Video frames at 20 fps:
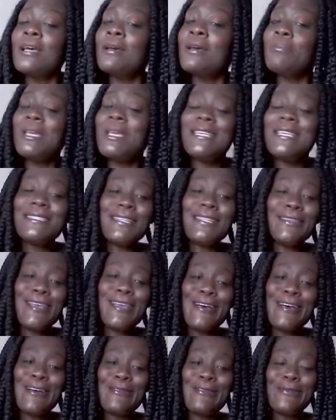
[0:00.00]
Peace and
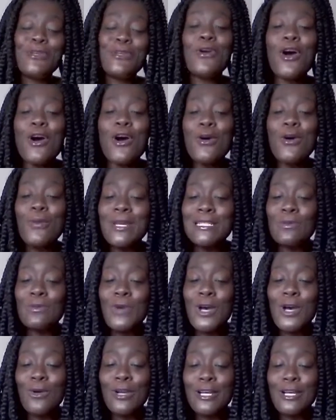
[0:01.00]
love. You're always
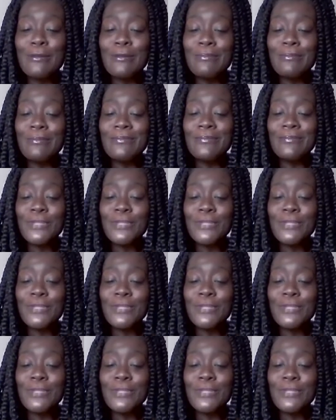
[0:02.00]
welcome.